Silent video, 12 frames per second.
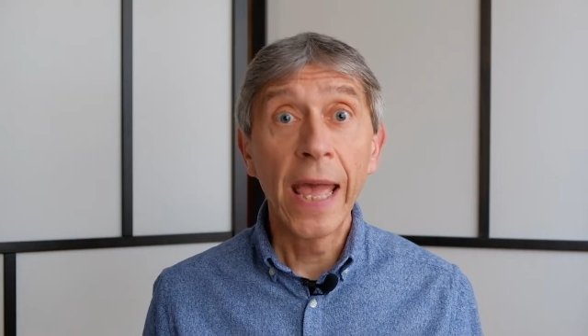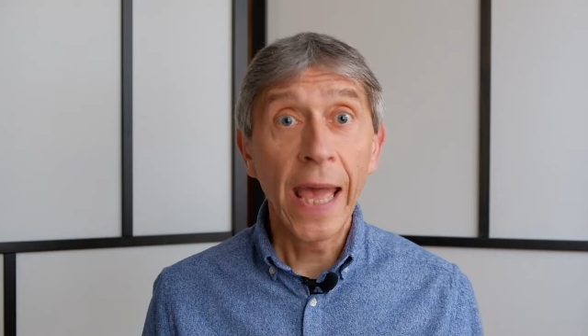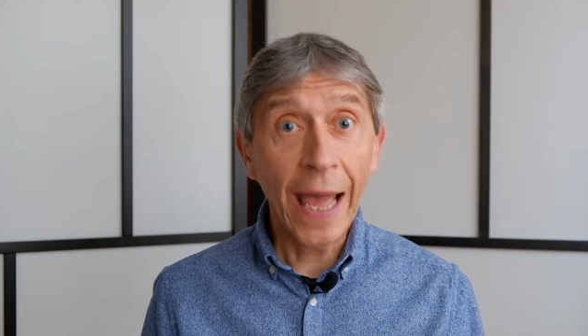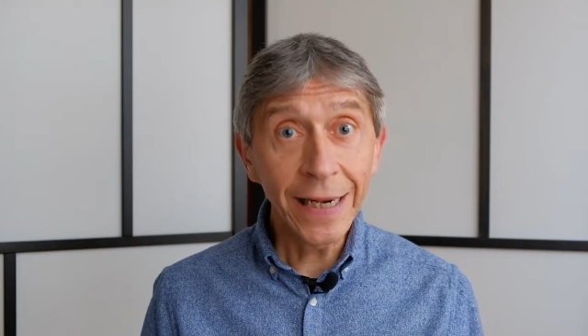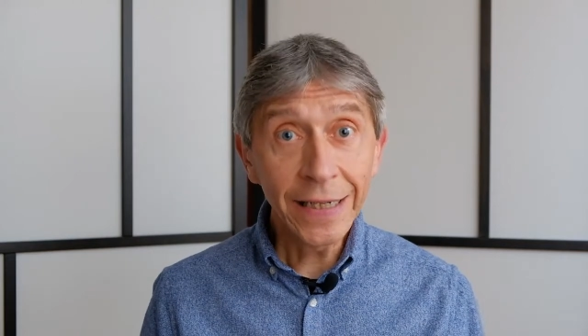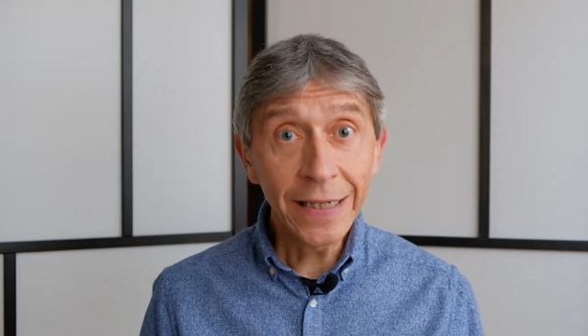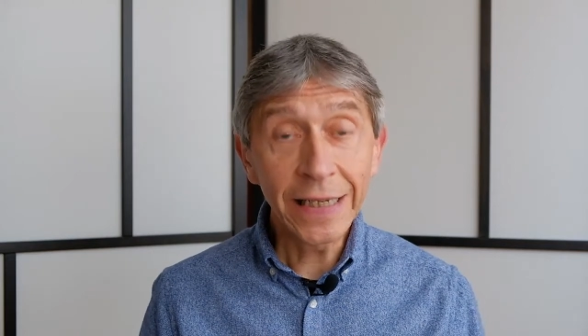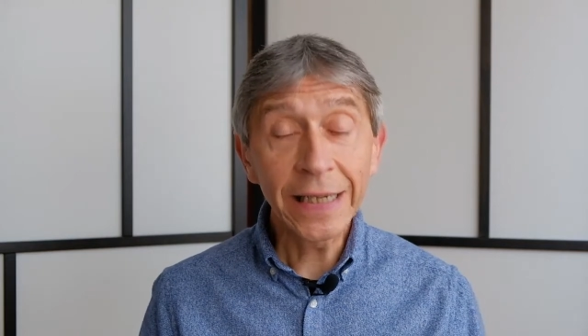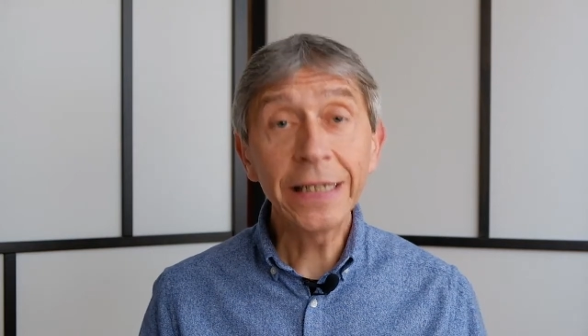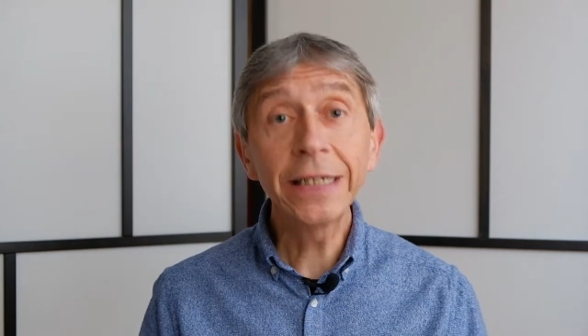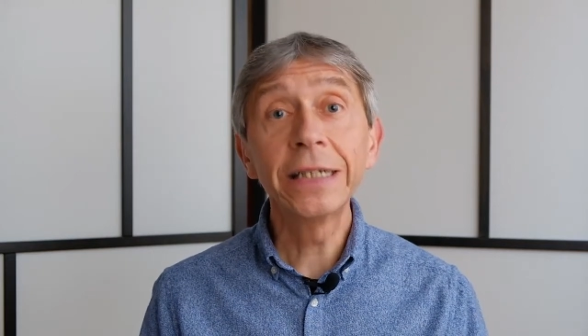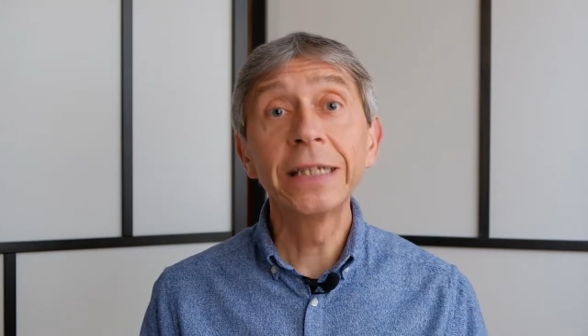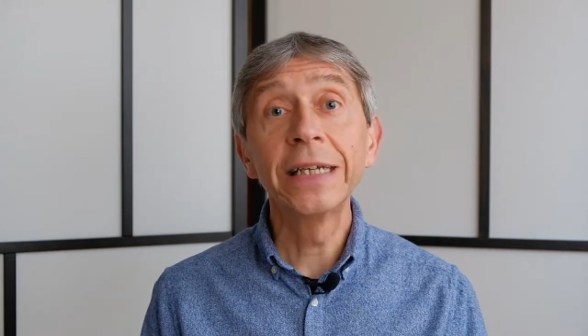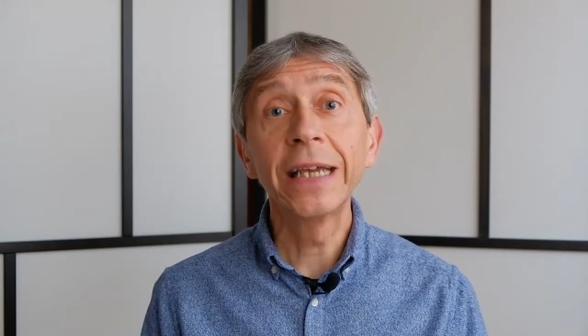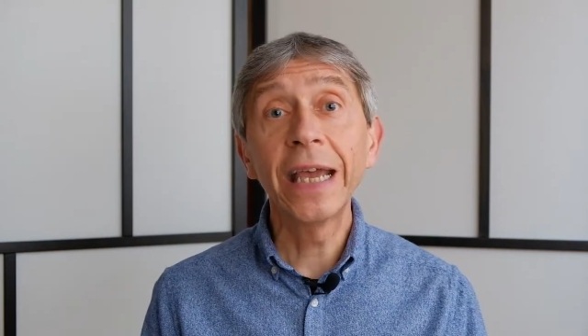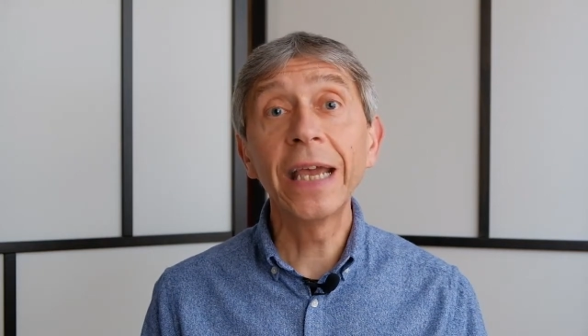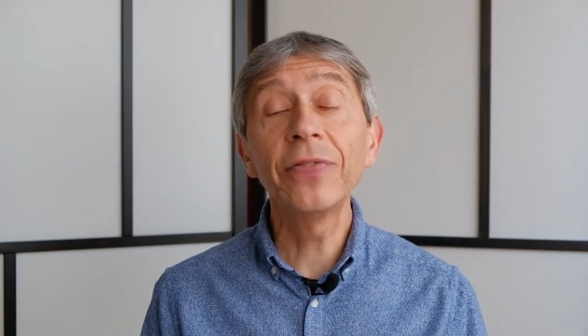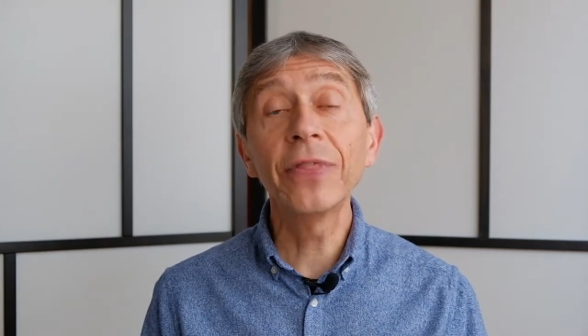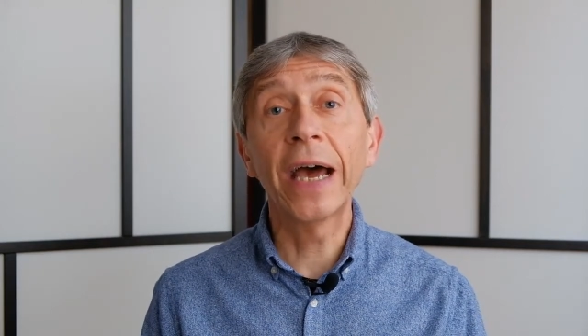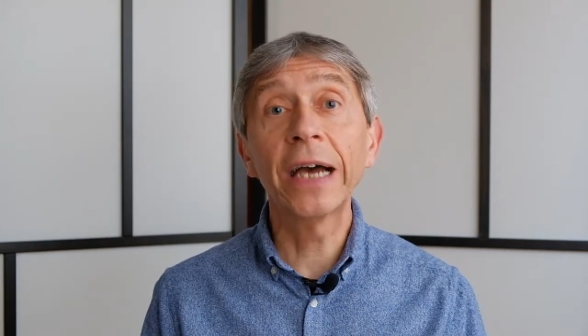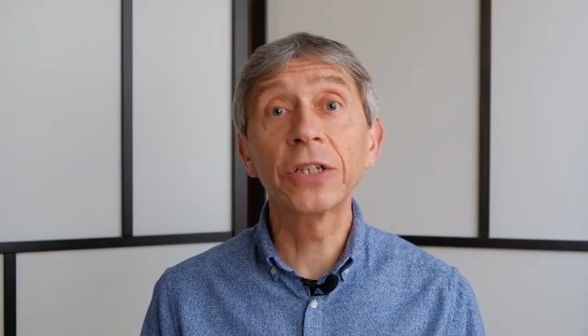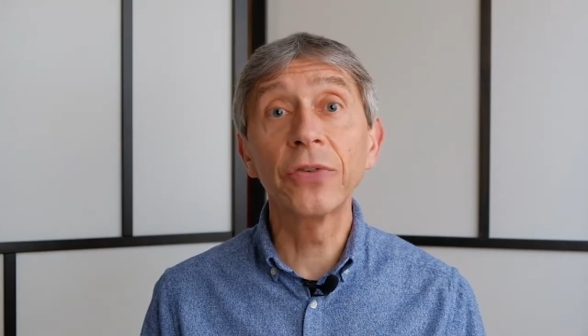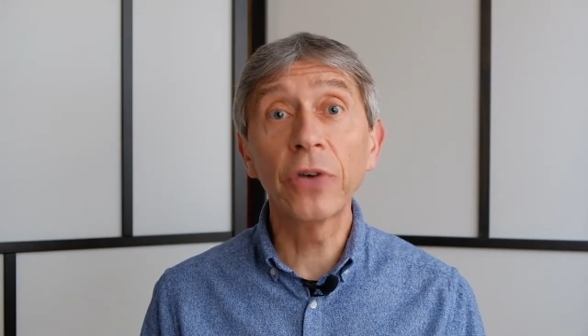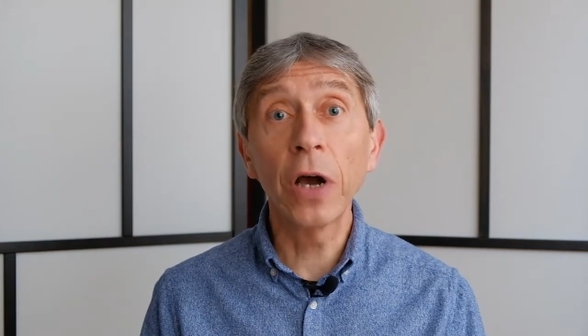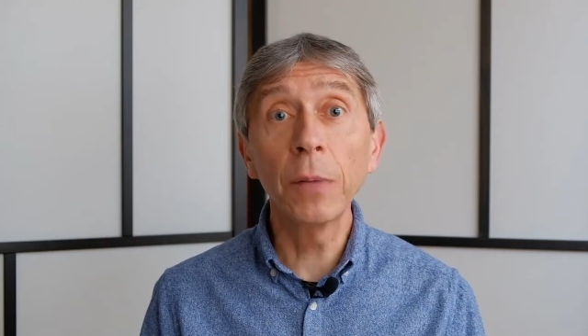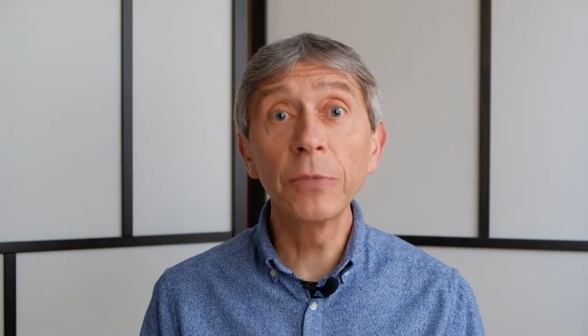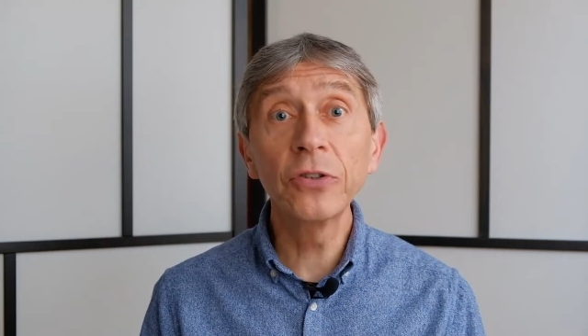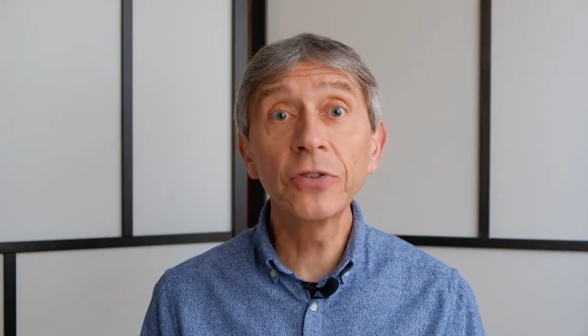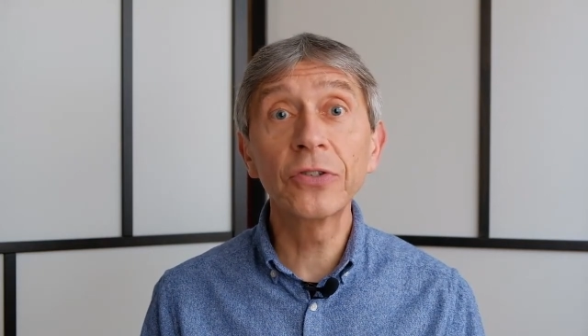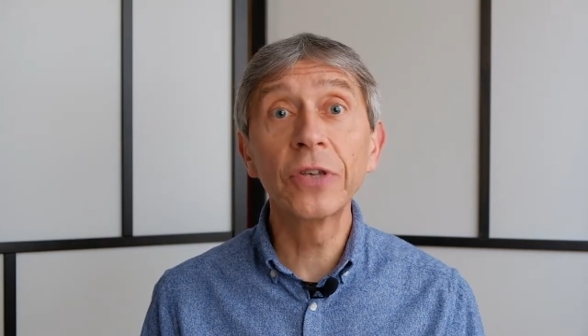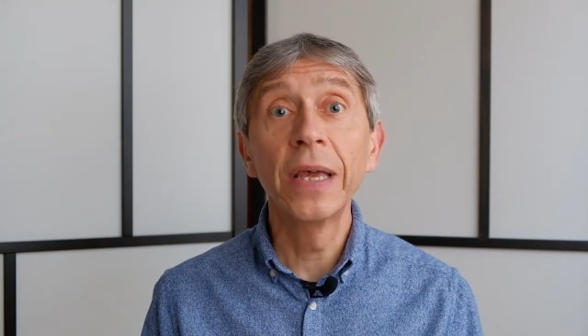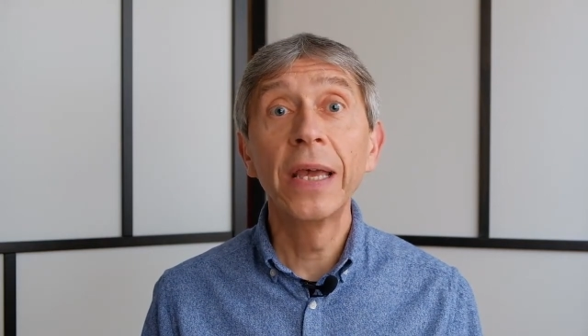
And indeed, in the House of Commons,